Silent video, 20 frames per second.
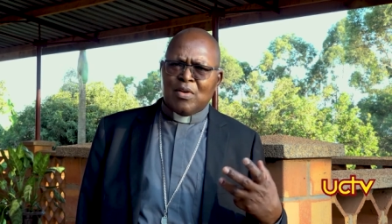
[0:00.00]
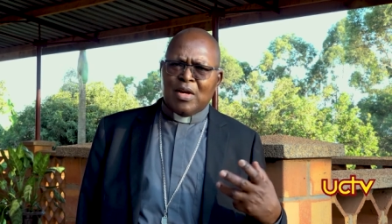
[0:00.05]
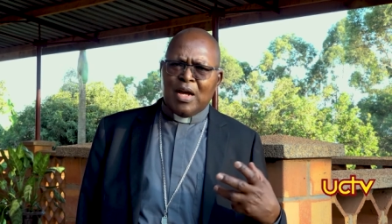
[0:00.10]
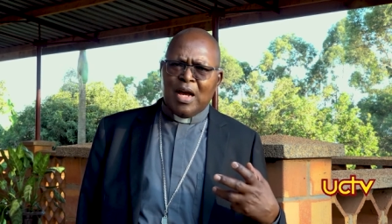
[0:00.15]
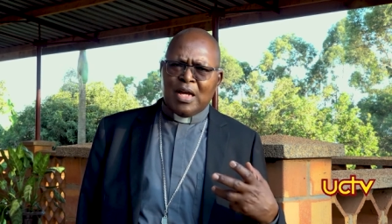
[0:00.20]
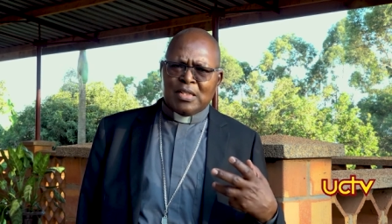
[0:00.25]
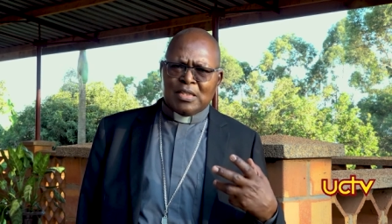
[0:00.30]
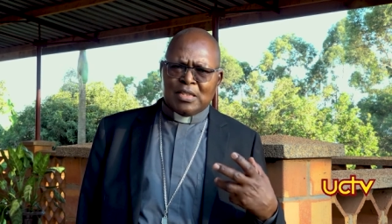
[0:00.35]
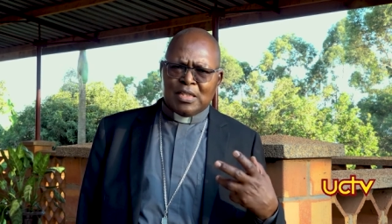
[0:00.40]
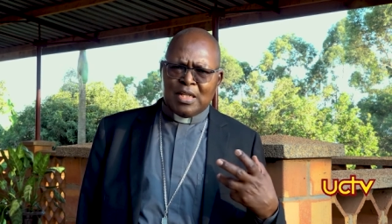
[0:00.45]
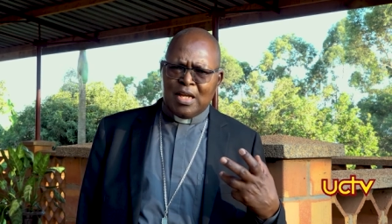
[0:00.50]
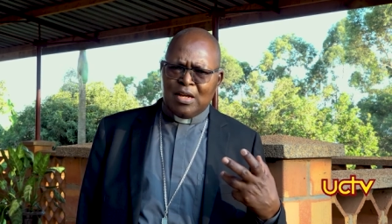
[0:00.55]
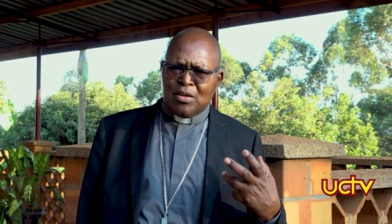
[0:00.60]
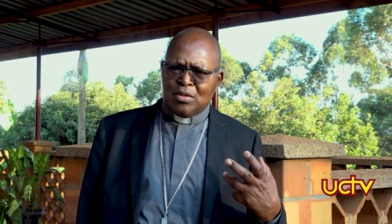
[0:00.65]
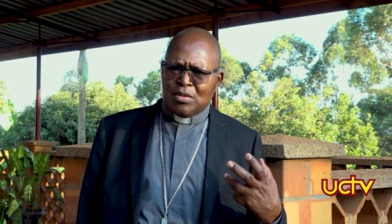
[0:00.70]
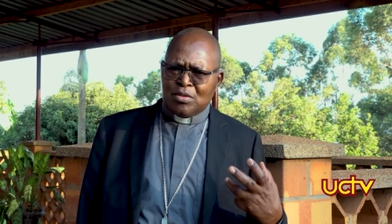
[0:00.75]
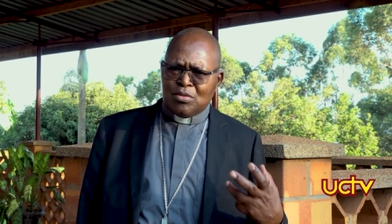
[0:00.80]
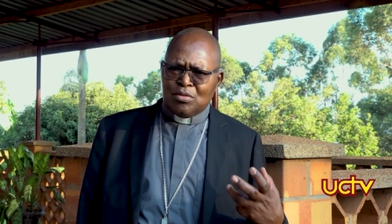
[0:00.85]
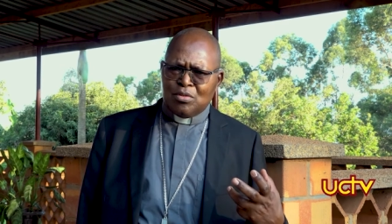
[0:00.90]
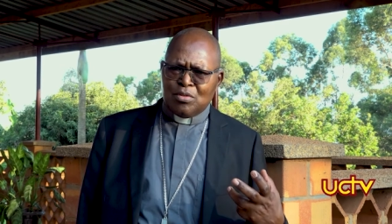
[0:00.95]
we can share
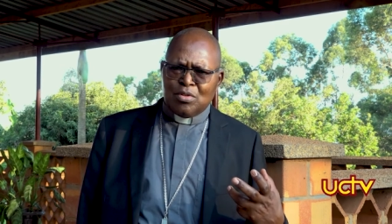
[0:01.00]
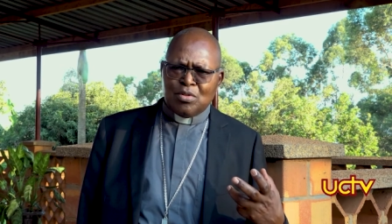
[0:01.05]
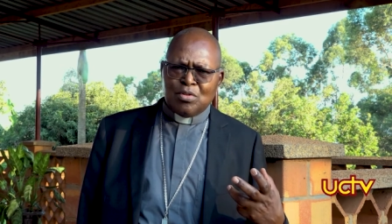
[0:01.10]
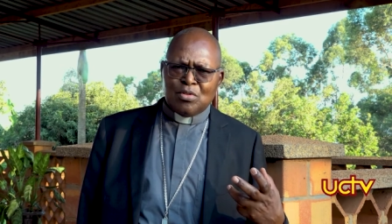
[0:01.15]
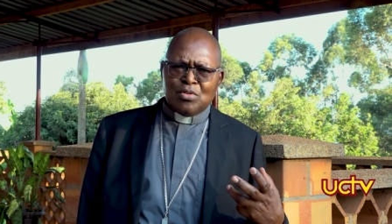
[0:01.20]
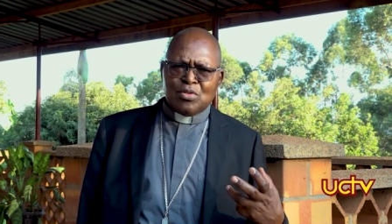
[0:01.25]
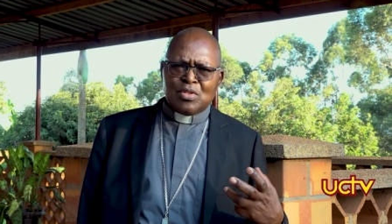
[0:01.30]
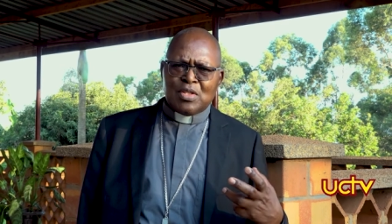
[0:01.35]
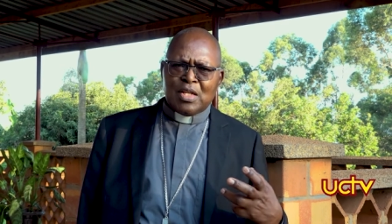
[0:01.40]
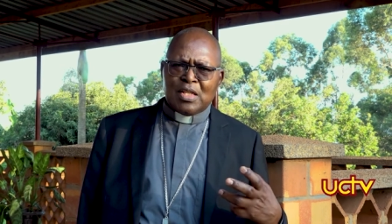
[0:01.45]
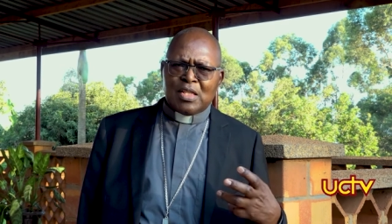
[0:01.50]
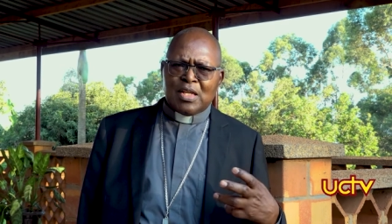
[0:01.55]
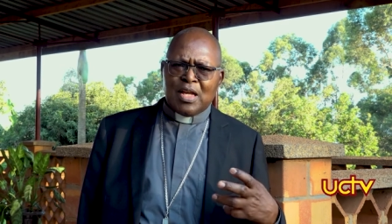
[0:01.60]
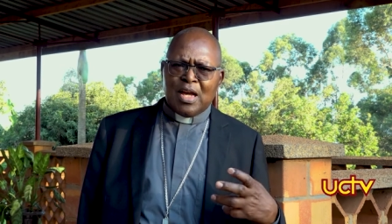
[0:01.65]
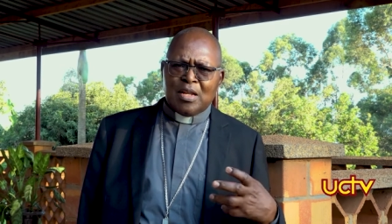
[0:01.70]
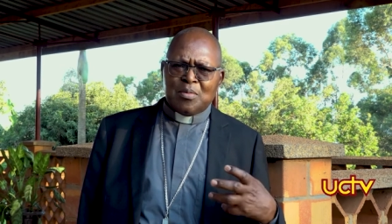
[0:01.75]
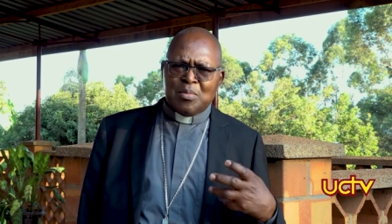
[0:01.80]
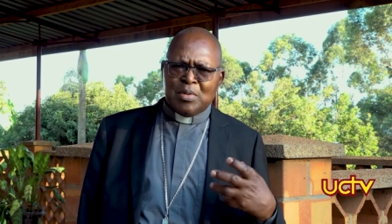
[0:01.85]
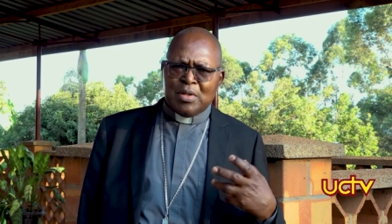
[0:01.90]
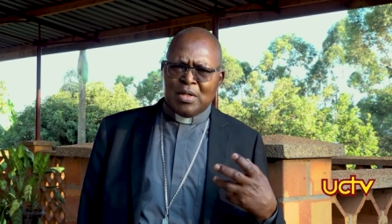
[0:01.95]
the good news that
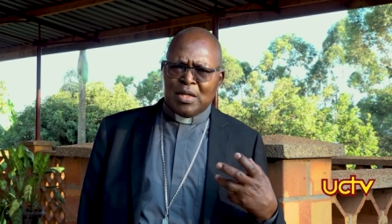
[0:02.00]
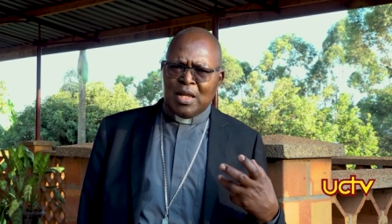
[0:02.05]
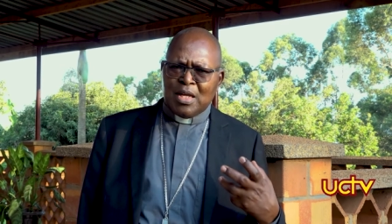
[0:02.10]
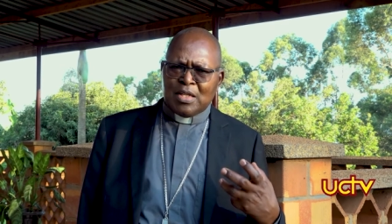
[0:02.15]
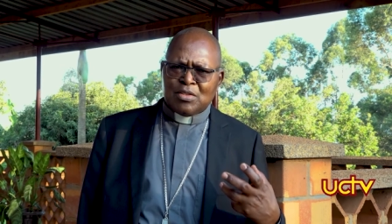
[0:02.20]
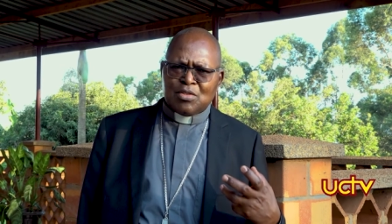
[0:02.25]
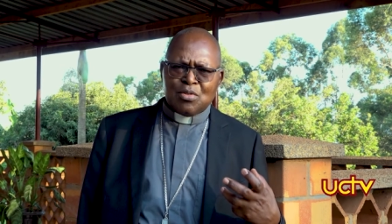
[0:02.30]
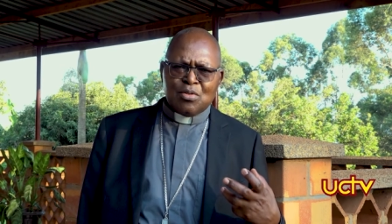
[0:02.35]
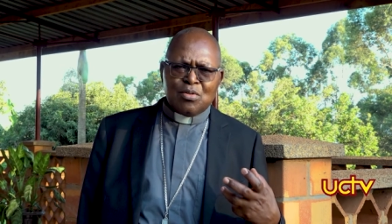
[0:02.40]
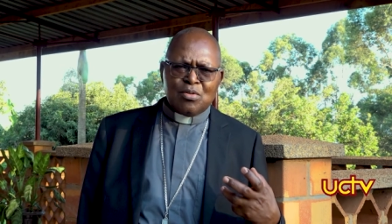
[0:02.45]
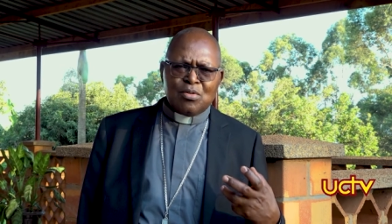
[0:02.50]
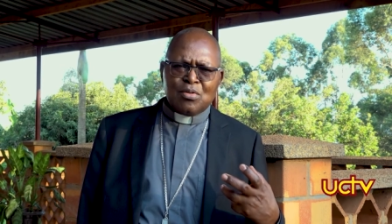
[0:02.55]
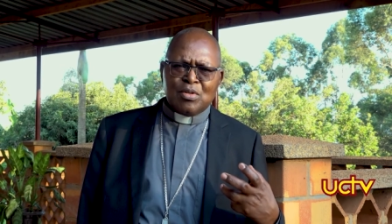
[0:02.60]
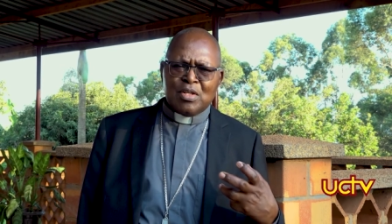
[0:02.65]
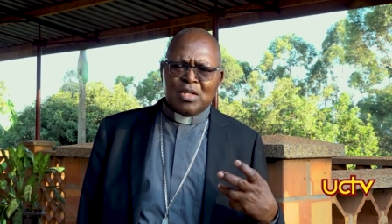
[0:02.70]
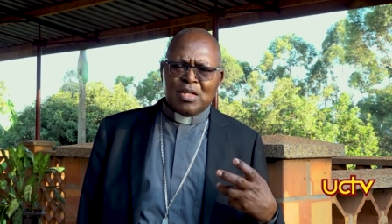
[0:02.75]
can build us all